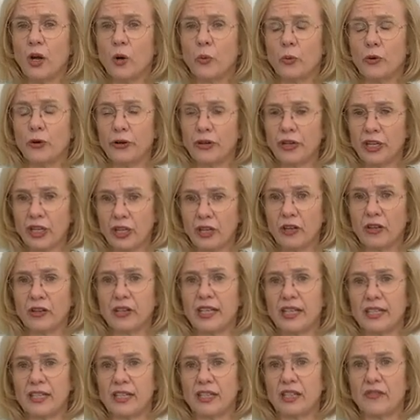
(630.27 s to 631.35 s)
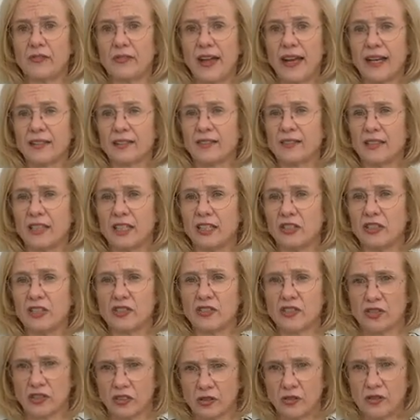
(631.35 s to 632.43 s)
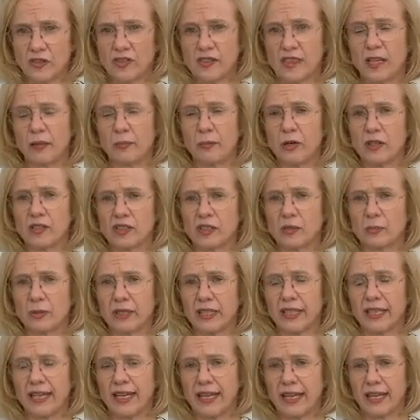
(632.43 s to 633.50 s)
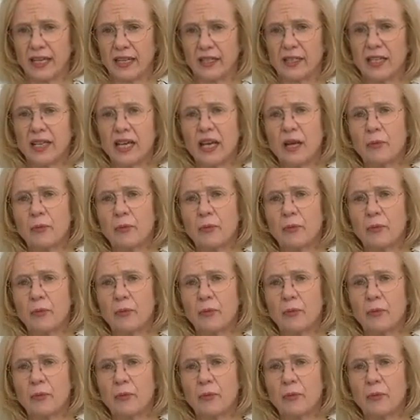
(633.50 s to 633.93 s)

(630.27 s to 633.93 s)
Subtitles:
working on getting a vaccine as soon as they possibly can,